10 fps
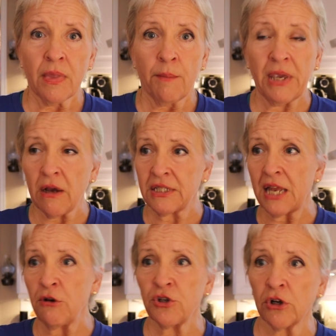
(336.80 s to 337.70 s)
Because
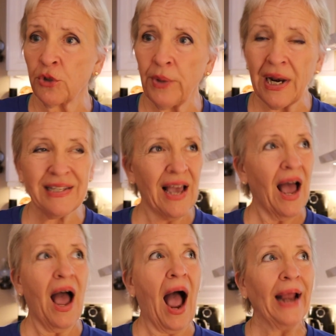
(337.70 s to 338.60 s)
then you start to realize,
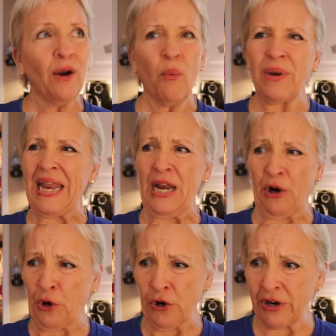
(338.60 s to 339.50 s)
I don't need a
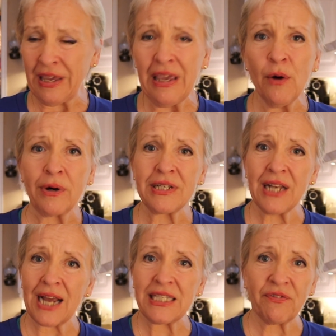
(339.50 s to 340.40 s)
cookie or a
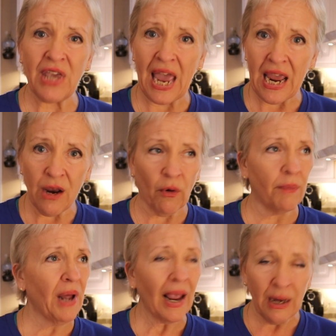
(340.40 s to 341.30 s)
slice of cake, or
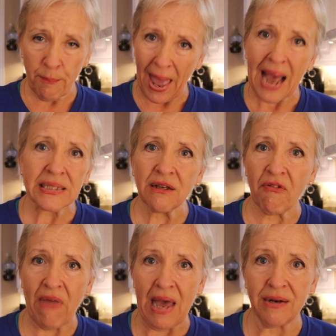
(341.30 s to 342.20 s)
I can pass
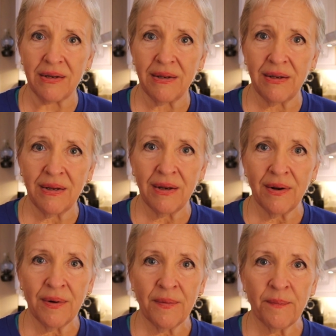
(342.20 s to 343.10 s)
on that.
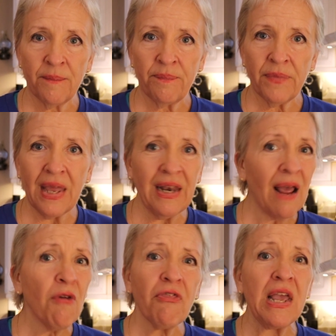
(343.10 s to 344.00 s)
And
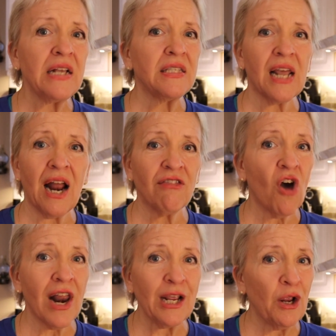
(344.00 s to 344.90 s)
now things that I
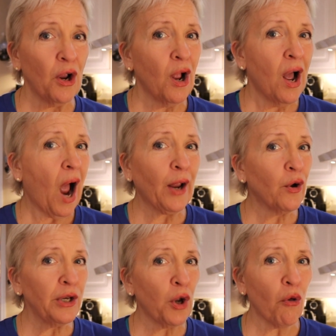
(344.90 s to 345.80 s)
thought I
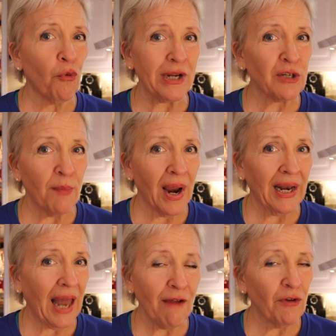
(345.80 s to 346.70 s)
couldn't go the rest of my
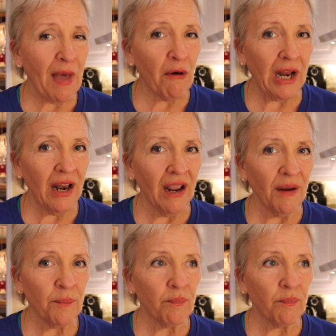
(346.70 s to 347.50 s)
life without eating,